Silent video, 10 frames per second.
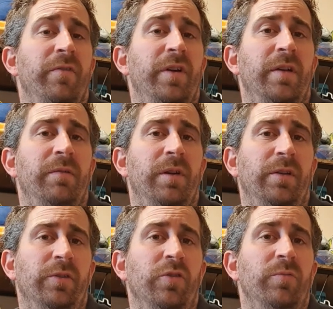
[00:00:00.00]
a
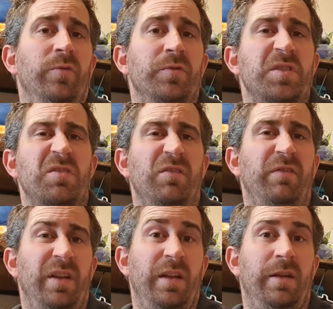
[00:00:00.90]
normal sort of
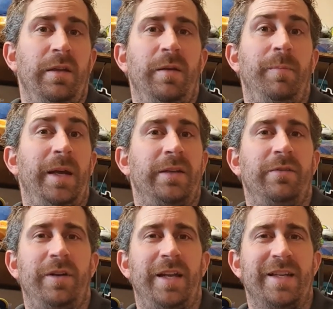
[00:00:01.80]
back
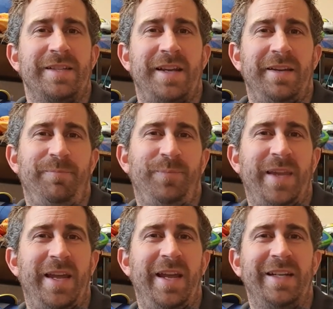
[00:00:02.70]
to, I guess, a
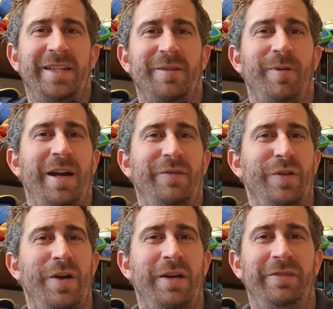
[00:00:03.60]
hectic way of
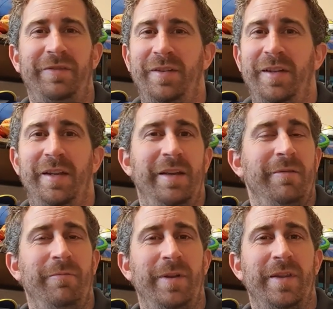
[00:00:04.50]
life
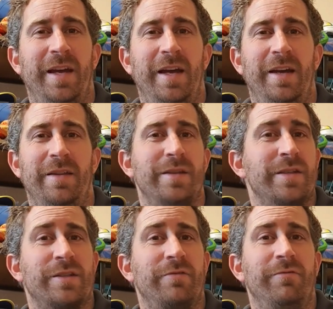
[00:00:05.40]
with the
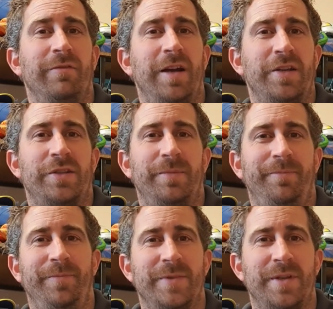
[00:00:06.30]
school rush.
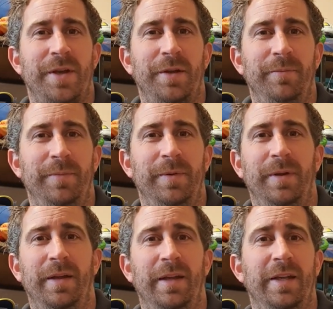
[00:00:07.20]
So
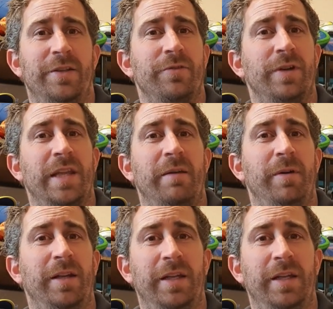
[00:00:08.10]
enjoy that one.